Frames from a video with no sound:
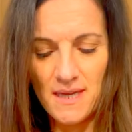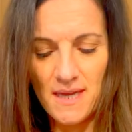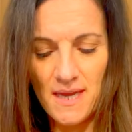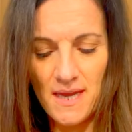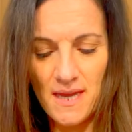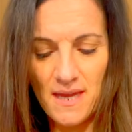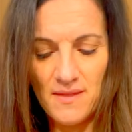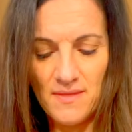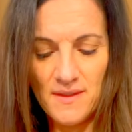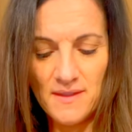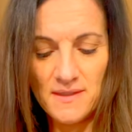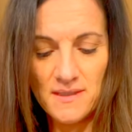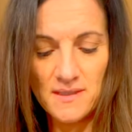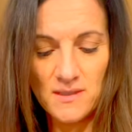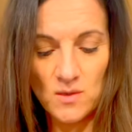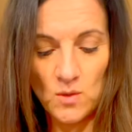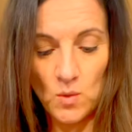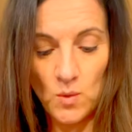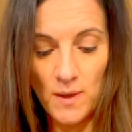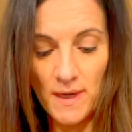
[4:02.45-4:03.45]
And this is
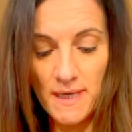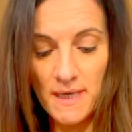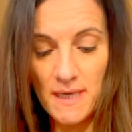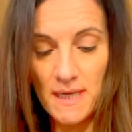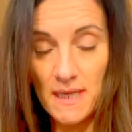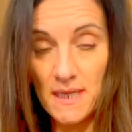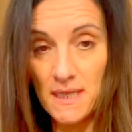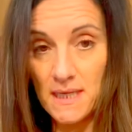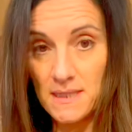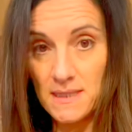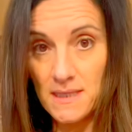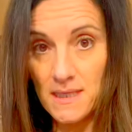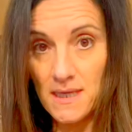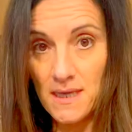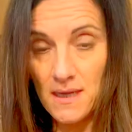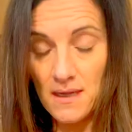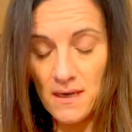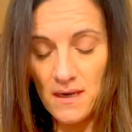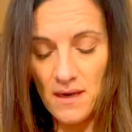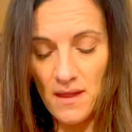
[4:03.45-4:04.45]
quick and easy.
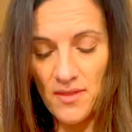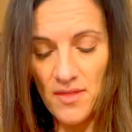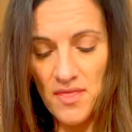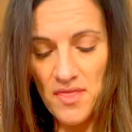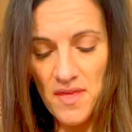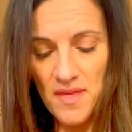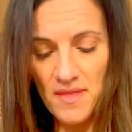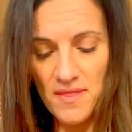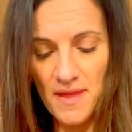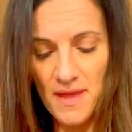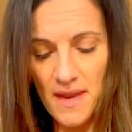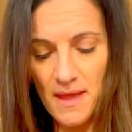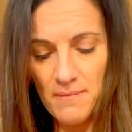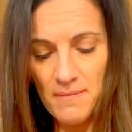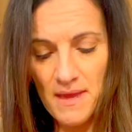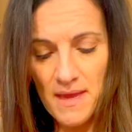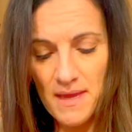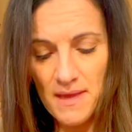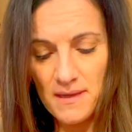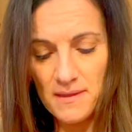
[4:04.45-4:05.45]
And another thing that I
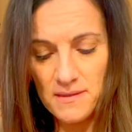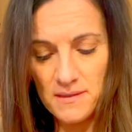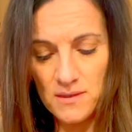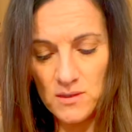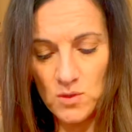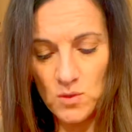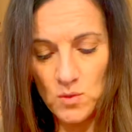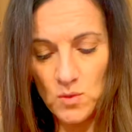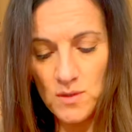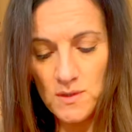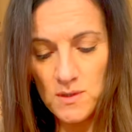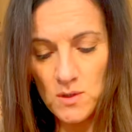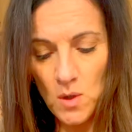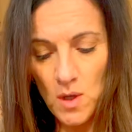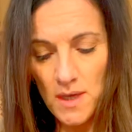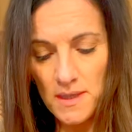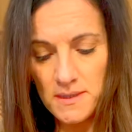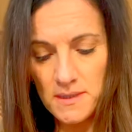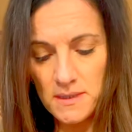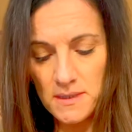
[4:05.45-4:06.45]
make is a tuna
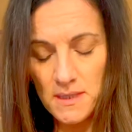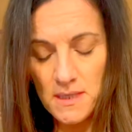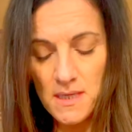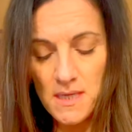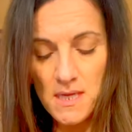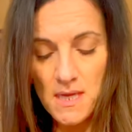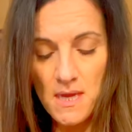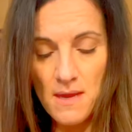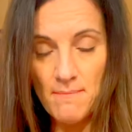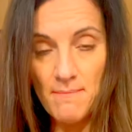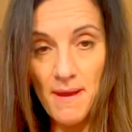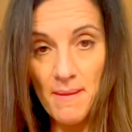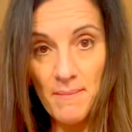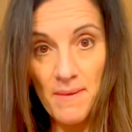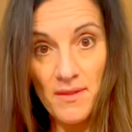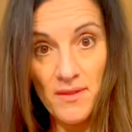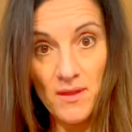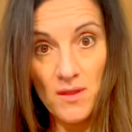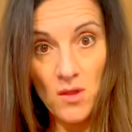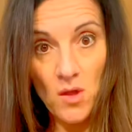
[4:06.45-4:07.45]
sauce. My
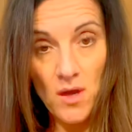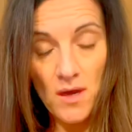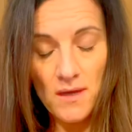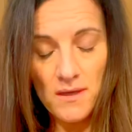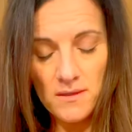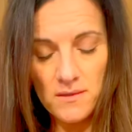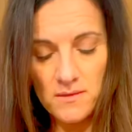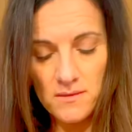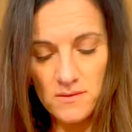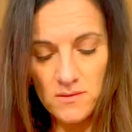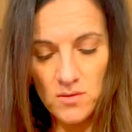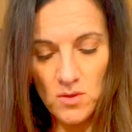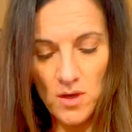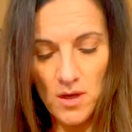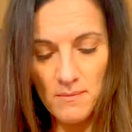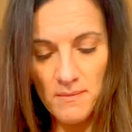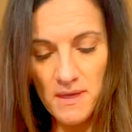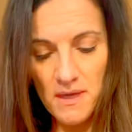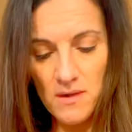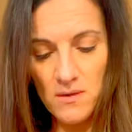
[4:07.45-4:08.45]
mother-in-law
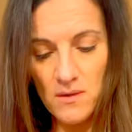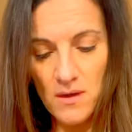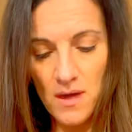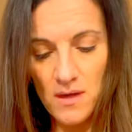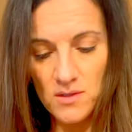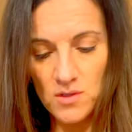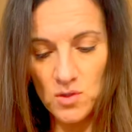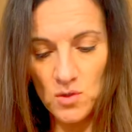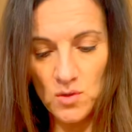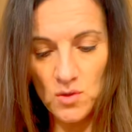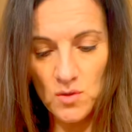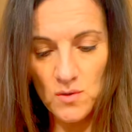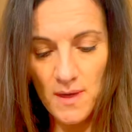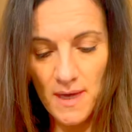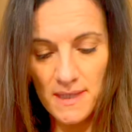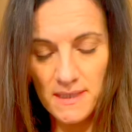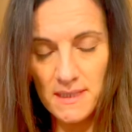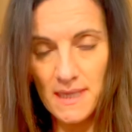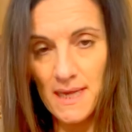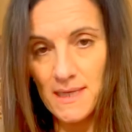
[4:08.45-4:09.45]
taught me. I'll show you
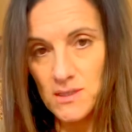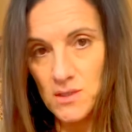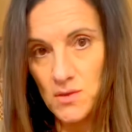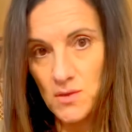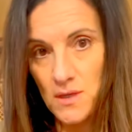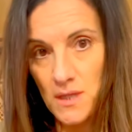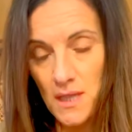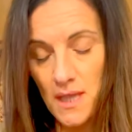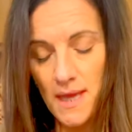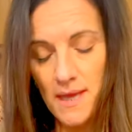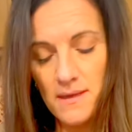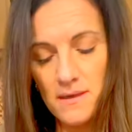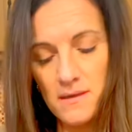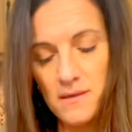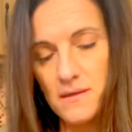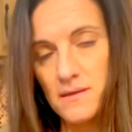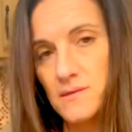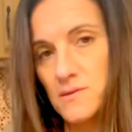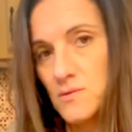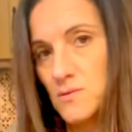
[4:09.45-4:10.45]
guys that during Lent.
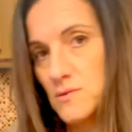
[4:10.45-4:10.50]
Excuse